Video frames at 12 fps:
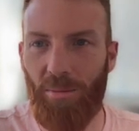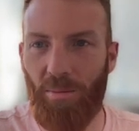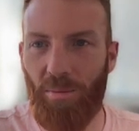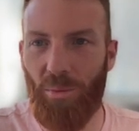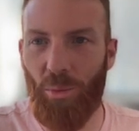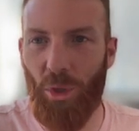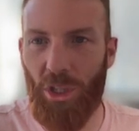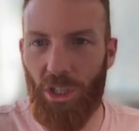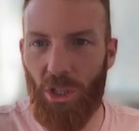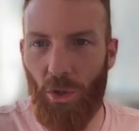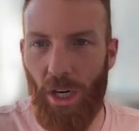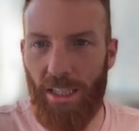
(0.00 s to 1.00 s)
which has
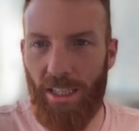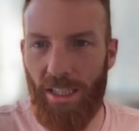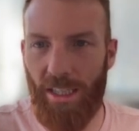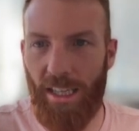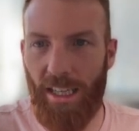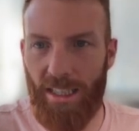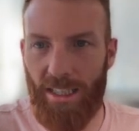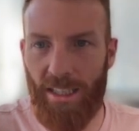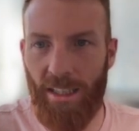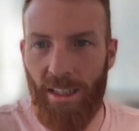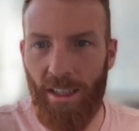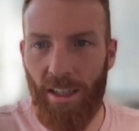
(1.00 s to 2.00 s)
created this,
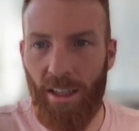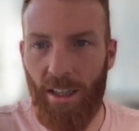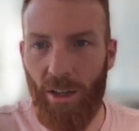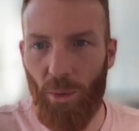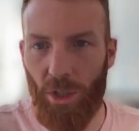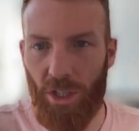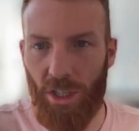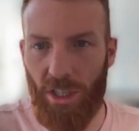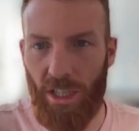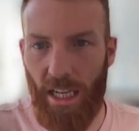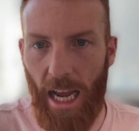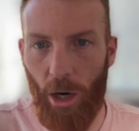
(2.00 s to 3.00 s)
which is
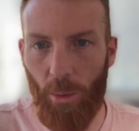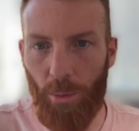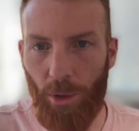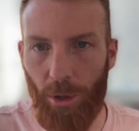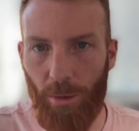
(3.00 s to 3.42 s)
the output.